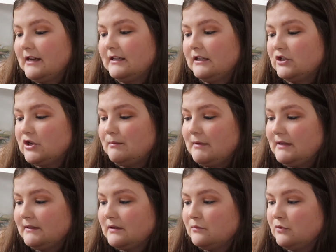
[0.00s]
And then she
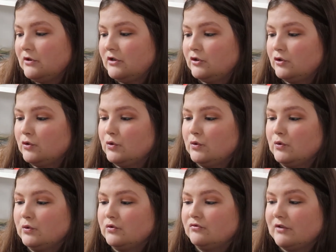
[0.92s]
meets someone
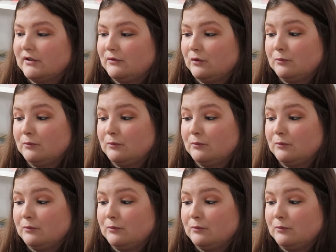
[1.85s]
called Red